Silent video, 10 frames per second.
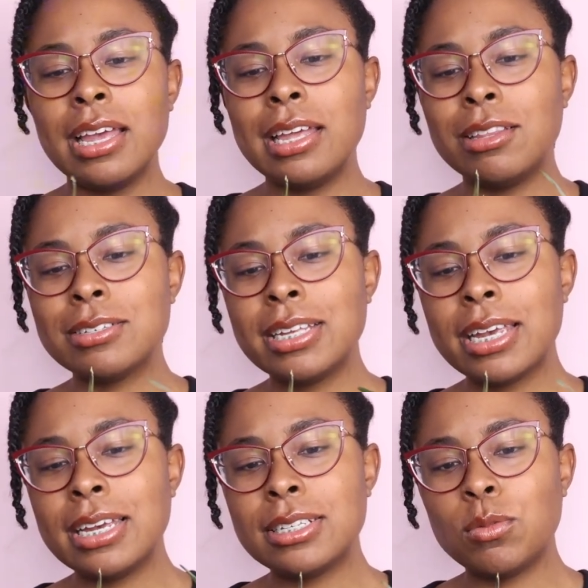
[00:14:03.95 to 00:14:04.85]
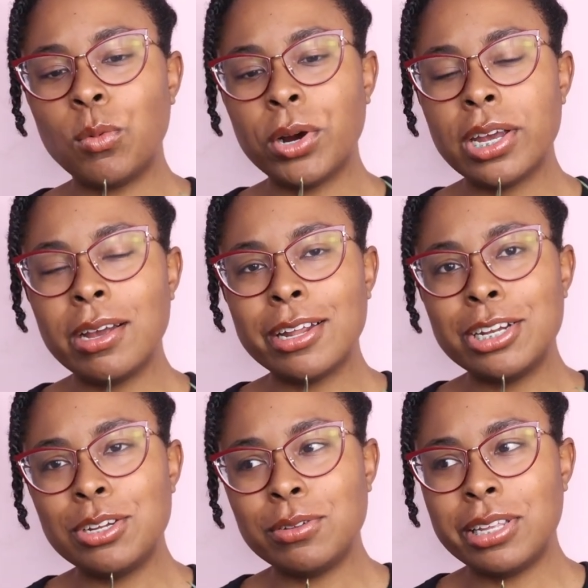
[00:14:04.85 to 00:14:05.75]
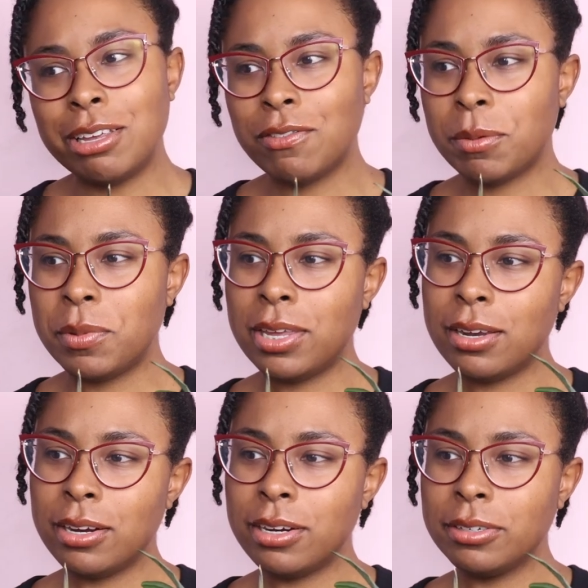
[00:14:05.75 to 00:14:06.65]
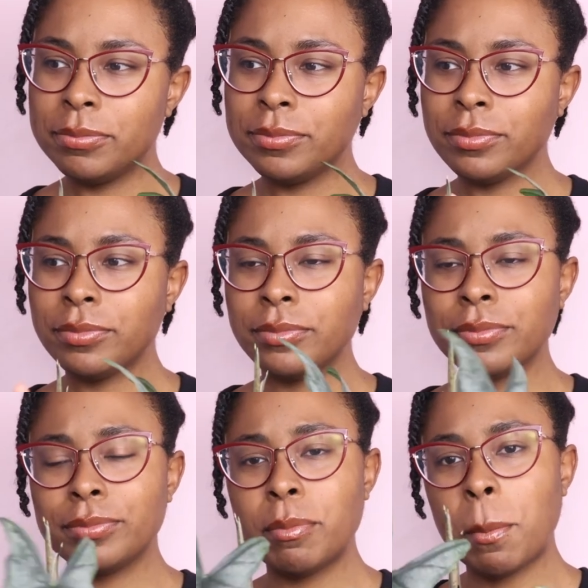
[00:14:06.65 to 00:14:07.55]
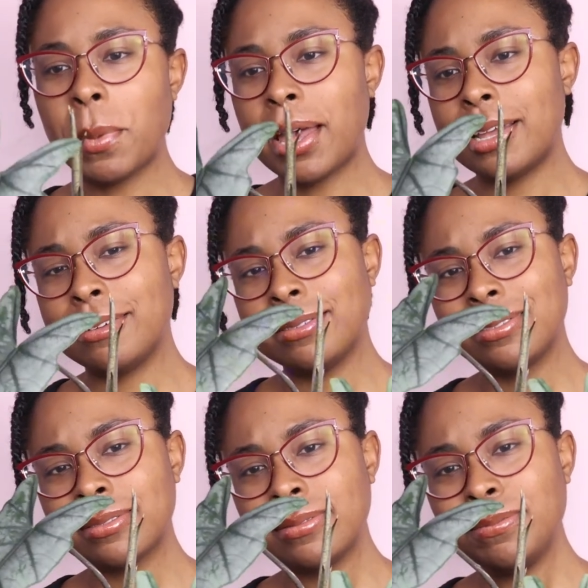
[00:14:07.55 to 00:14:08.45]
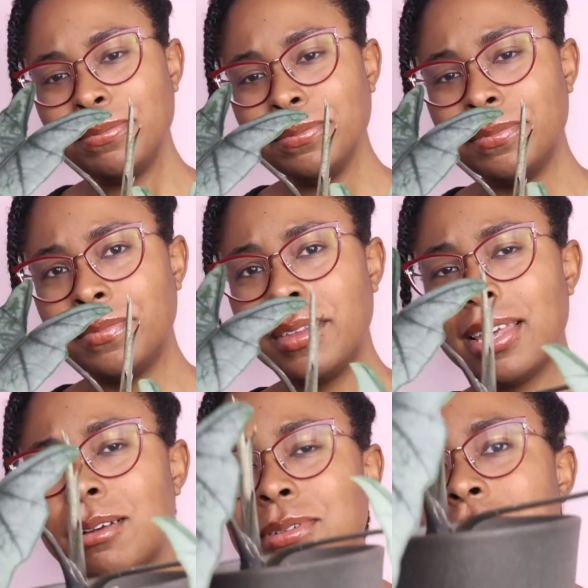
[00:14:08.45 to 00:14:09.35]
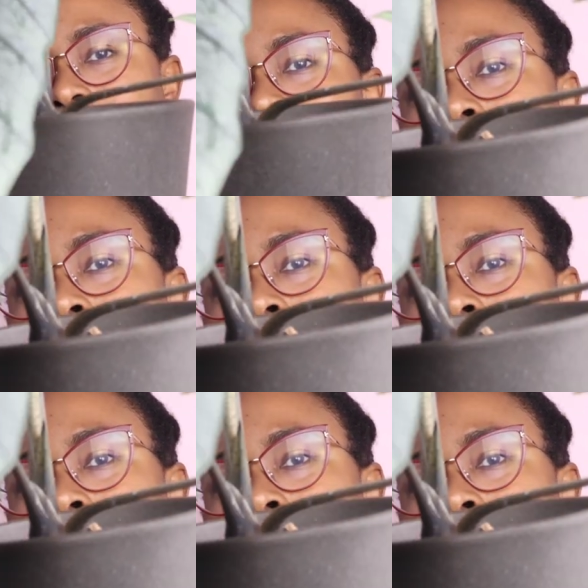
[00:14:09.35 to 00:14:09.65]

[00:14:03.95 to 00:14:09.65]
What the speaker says: It looks like it's working on a new leaf up here, but yeah, we'll see